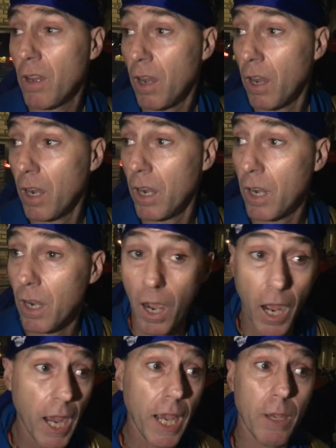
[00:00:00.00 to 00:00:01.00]

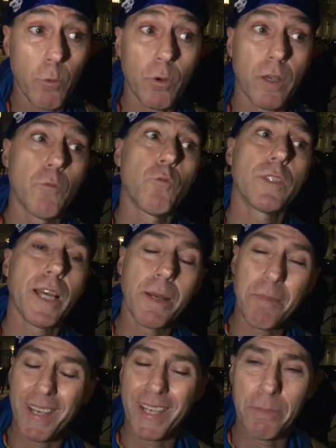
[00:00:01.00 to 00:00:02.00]
I will retain
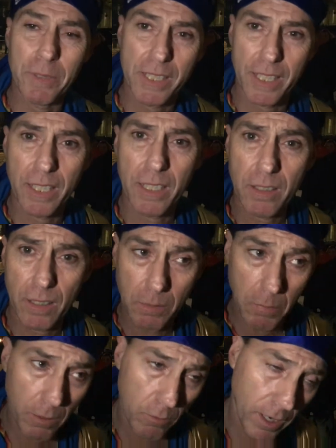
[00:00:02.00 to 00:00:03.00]
my liberty and
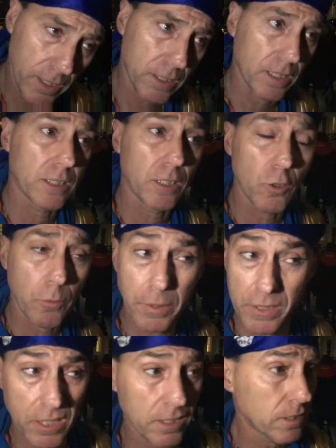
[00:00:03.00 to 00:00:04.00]
my rights as a European
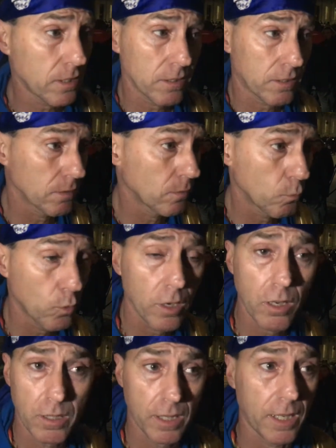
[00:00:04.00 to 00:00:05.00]
citizen to
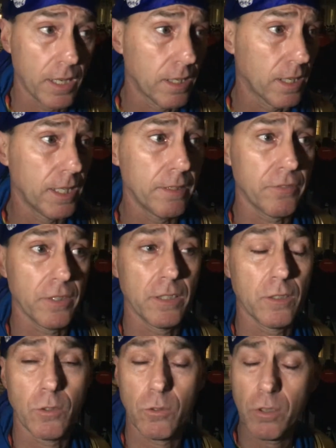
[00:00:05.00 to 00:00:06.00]
work and live in
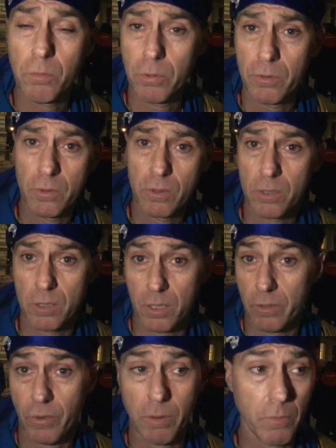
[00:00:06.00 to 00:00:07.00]
Europe
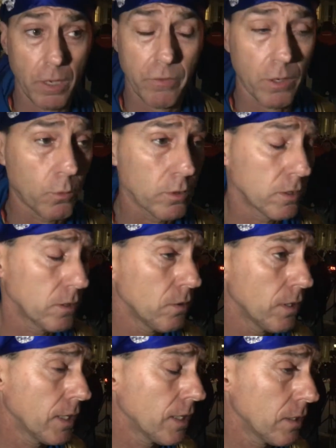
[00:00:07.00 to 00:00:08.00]
if I want to,
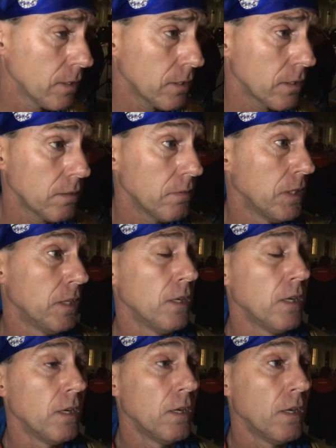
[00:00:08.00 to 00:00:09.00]

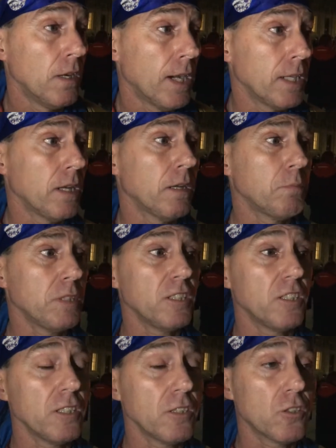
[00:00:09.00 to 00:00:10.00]
and British
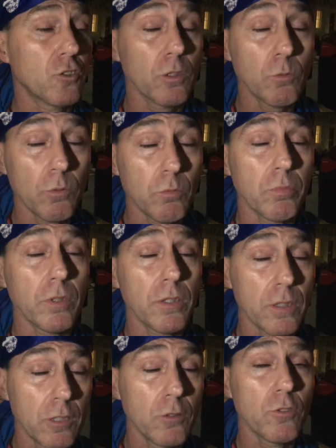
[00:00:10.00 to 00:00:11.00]
industry will breathe a
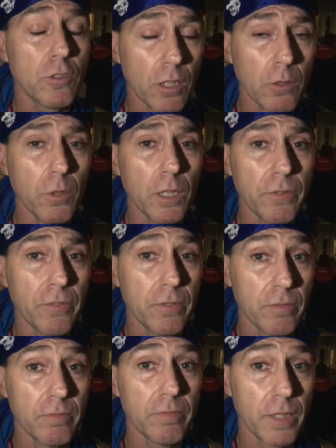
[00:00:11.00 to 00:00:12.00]
huge sigh of relief.
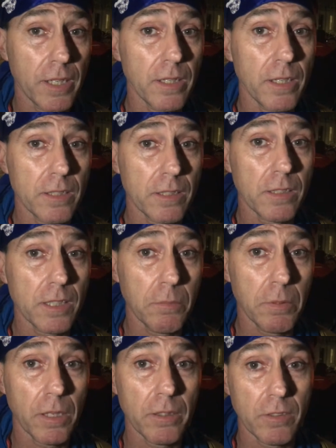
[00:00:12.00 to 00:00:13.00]
Yeah, as the
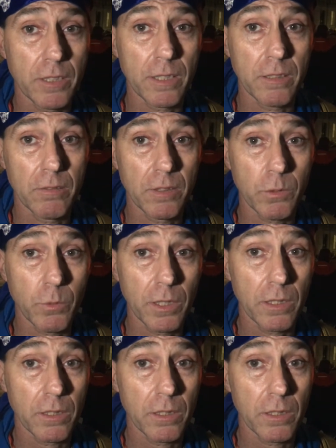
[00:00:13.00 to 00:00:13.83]
CBI said this week.